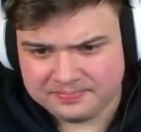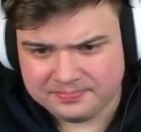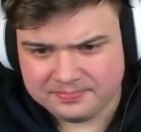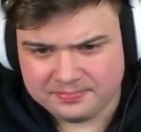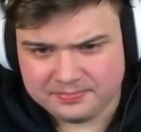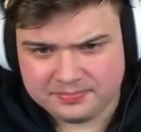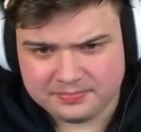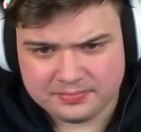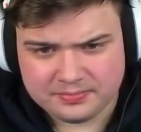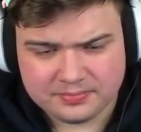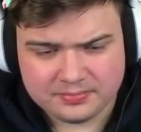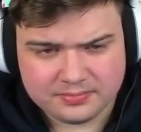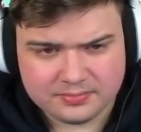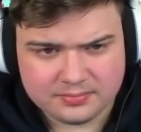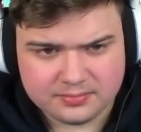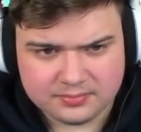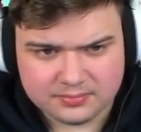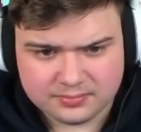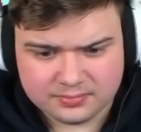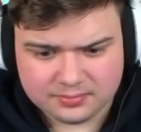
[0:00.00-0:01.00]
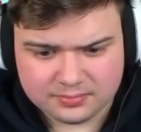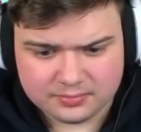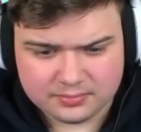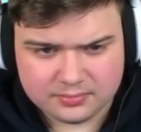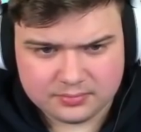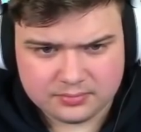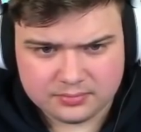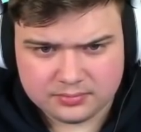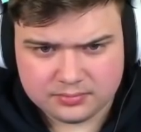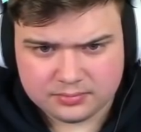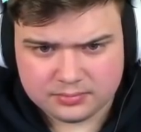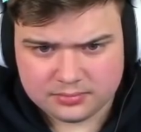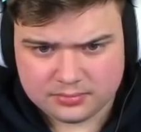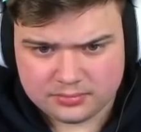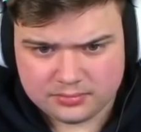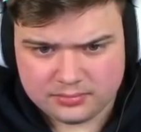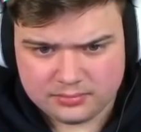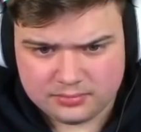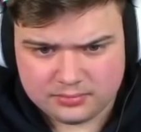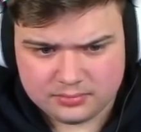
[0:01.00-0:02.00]

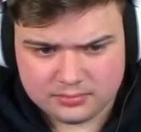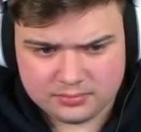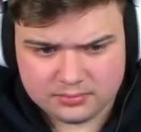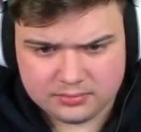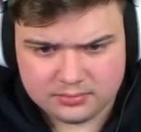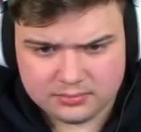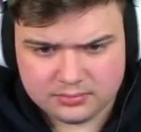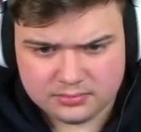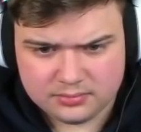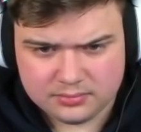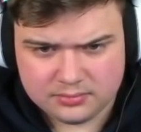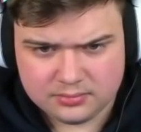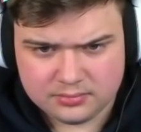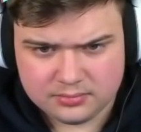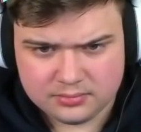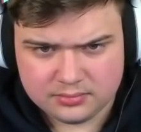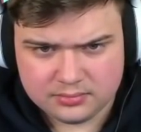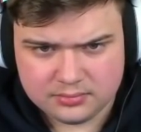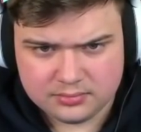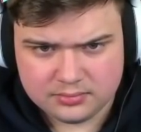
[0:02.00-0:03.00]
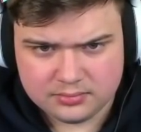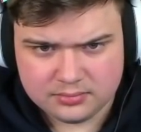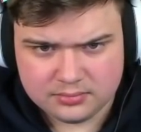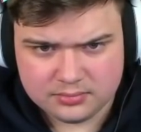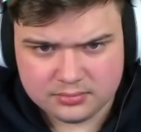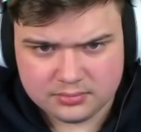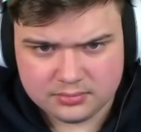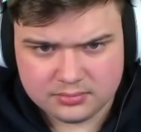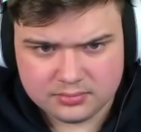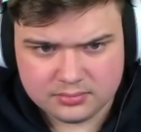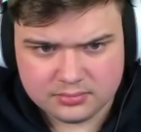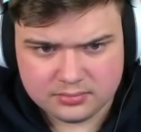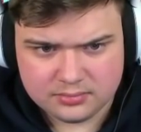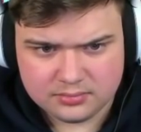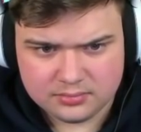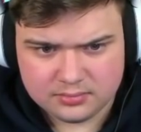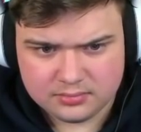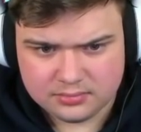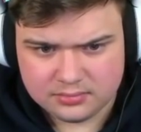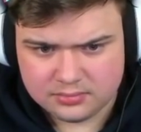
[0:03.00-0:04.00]

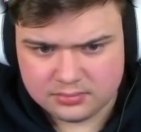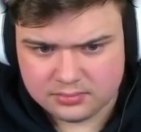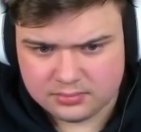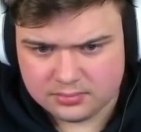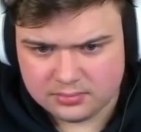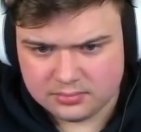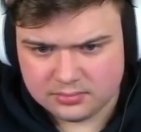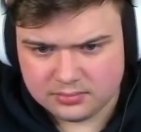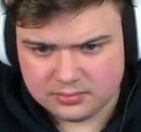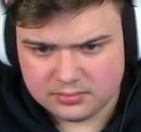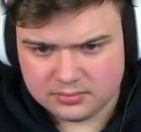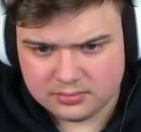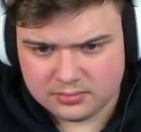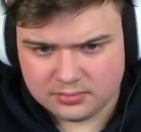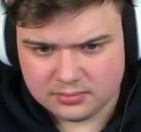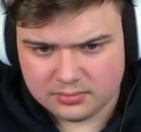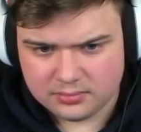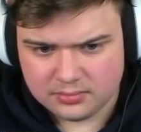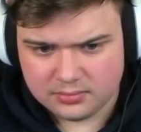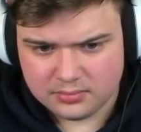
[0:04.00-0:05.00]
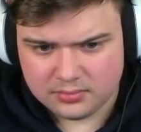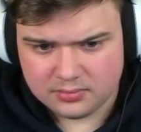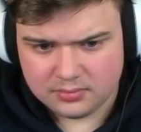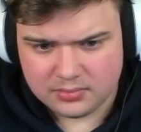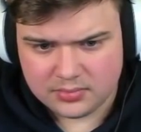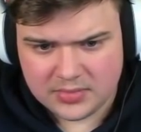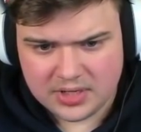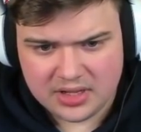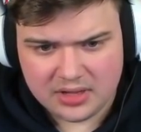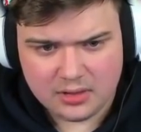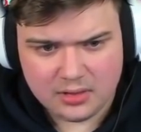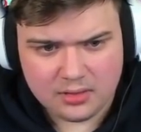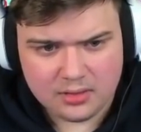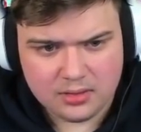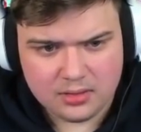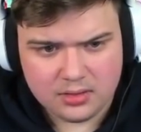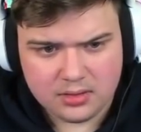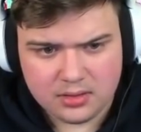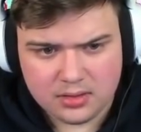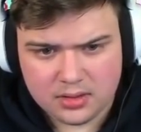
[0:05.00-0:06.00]

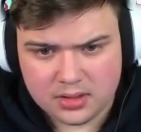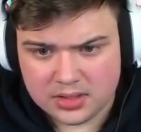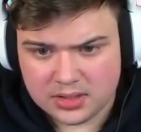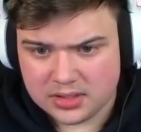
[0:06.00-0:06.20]
(silence)